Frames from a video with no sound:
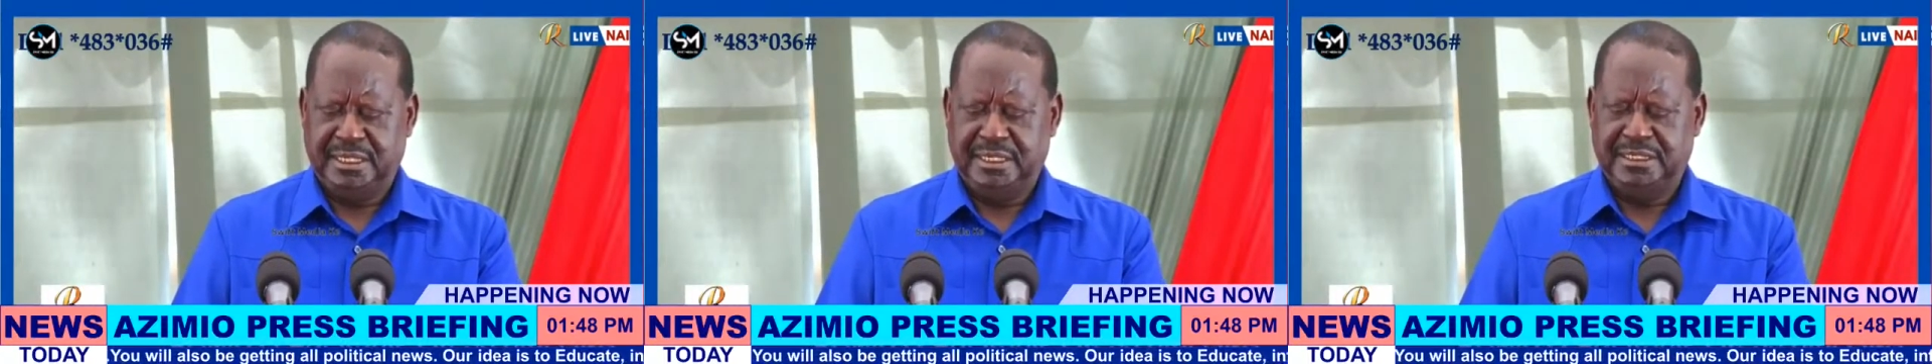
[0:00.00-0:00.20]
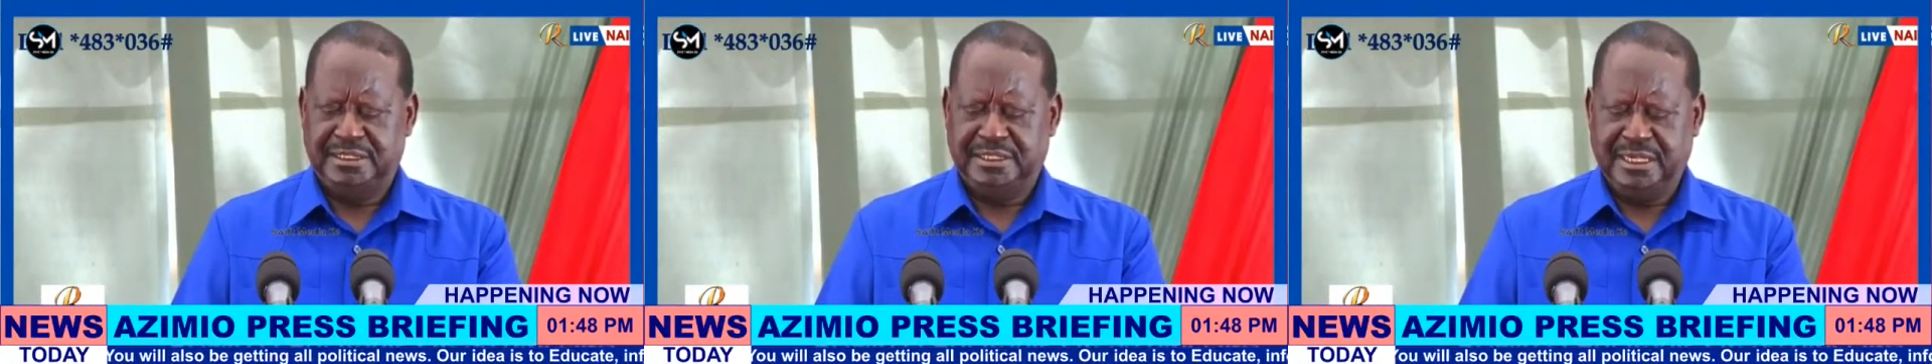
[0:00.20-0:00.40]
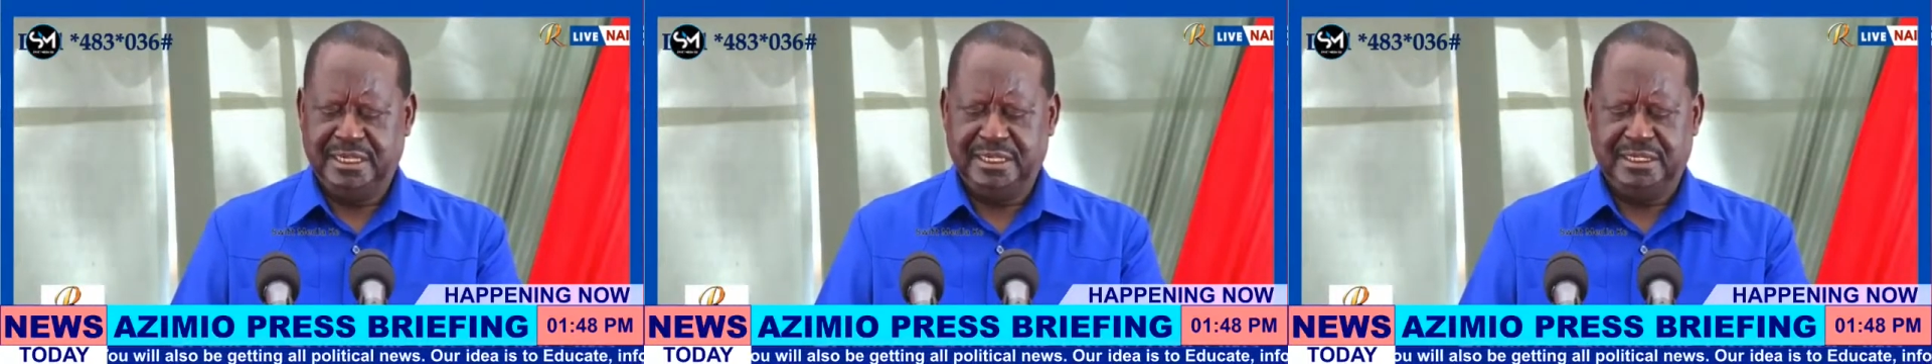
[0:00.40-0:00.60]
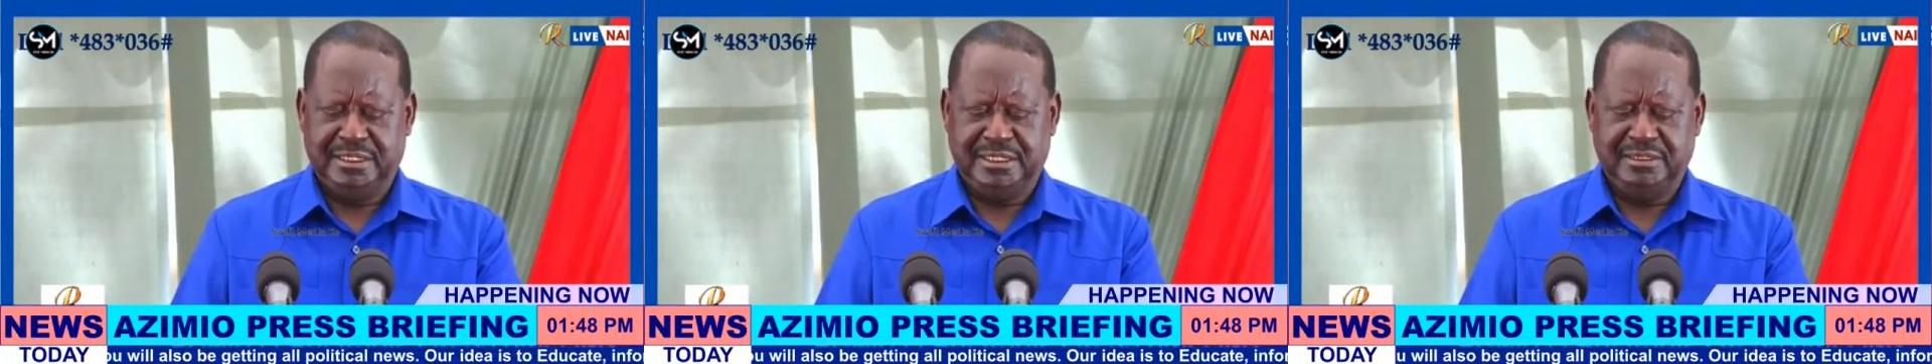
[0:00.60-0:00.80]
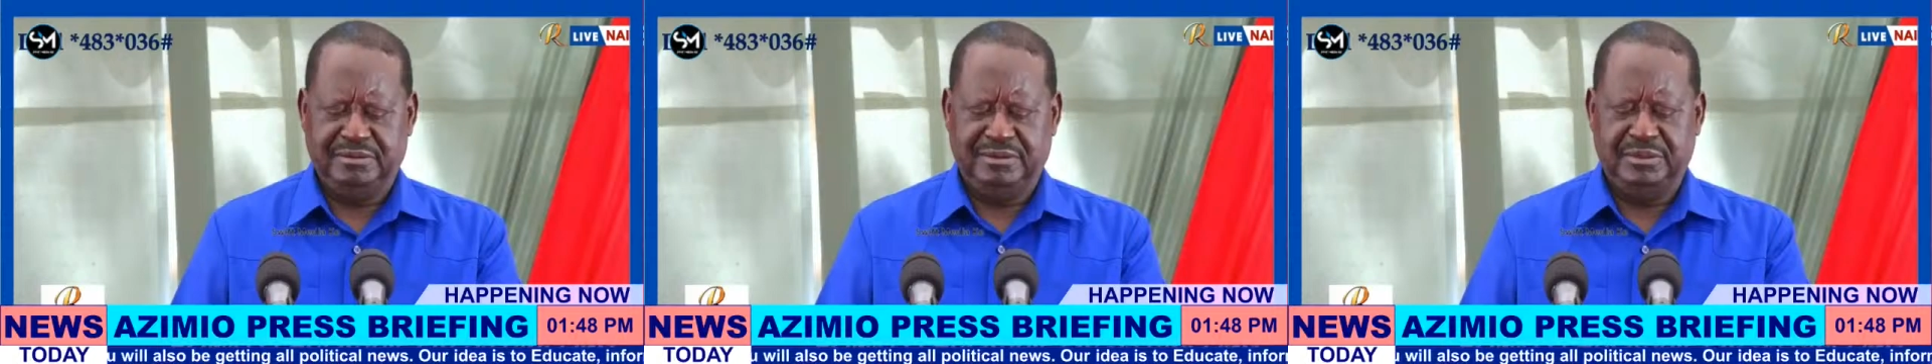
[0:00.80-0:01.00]

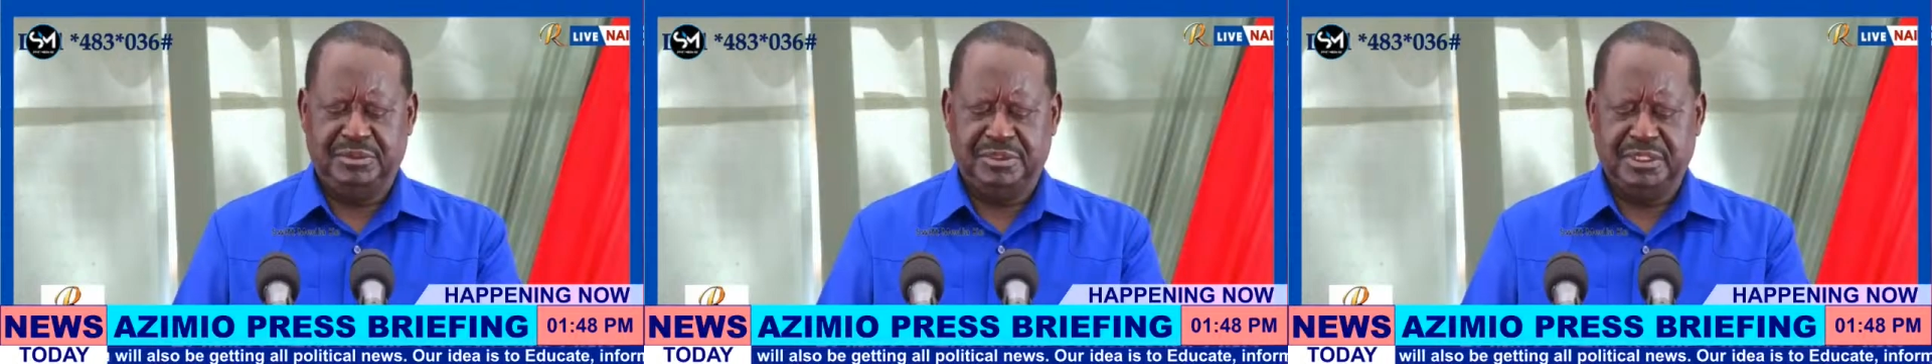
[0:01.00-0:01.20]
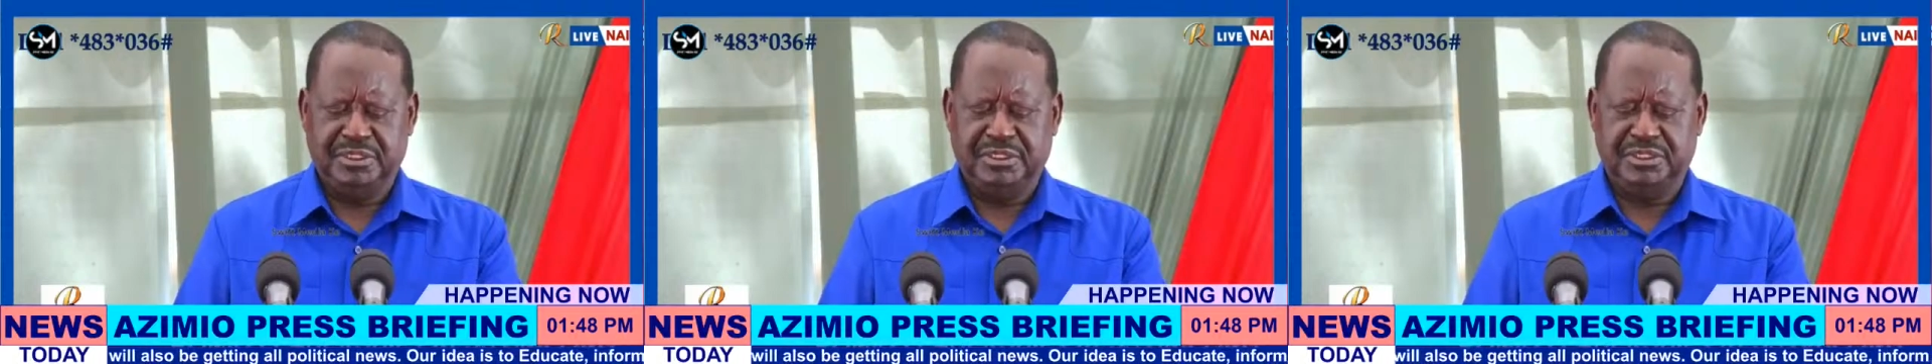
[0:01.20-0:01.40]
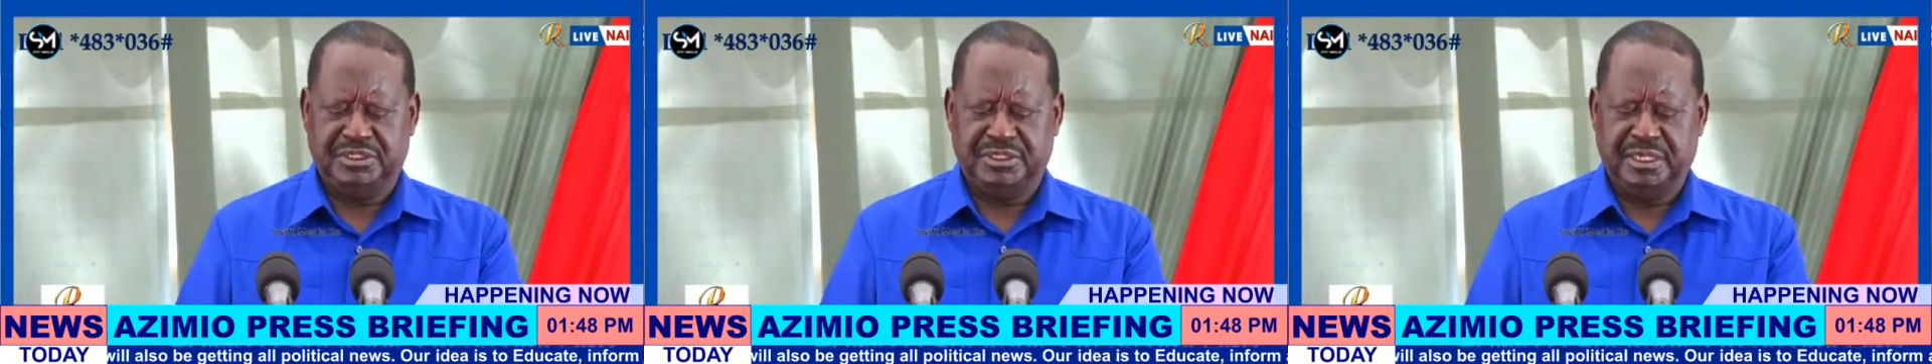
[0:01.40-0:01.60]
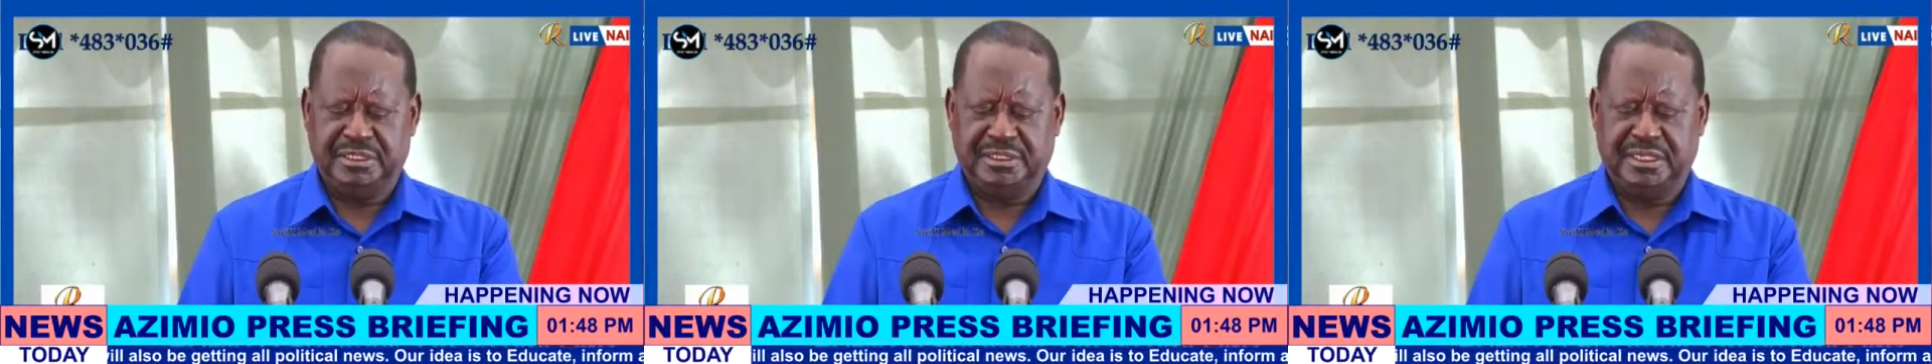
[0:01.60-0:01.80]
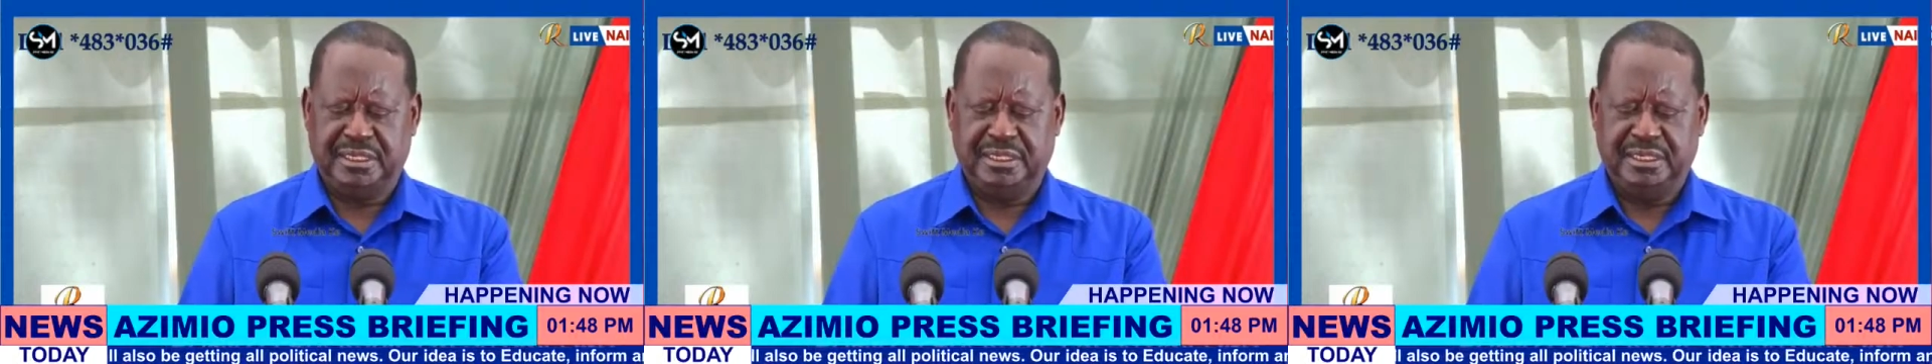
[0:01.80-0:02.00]
Integrity of the education
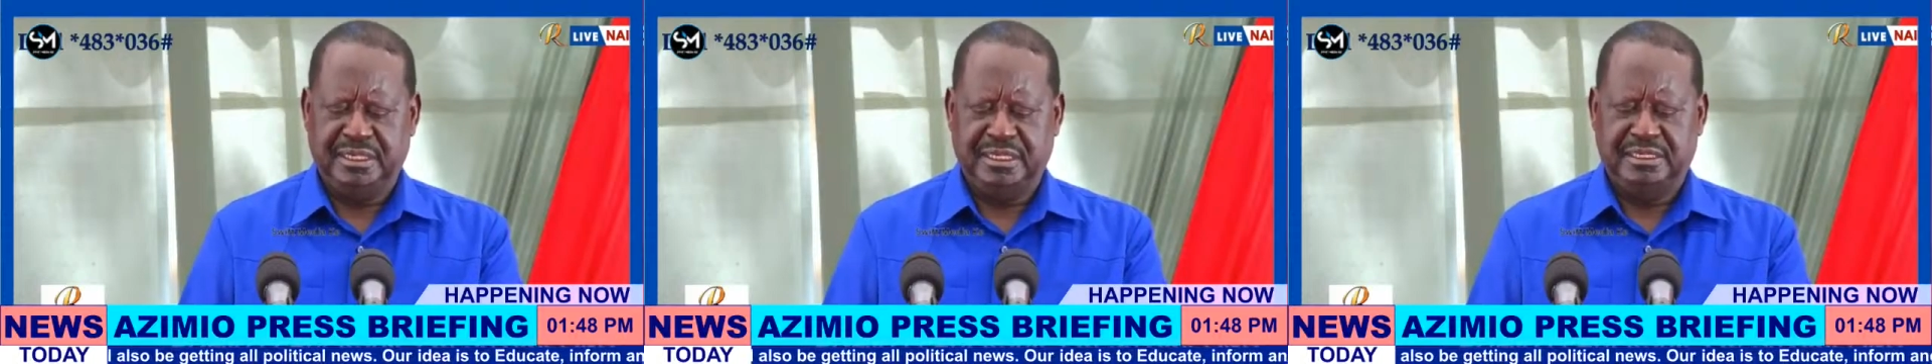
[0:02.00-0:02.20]
sector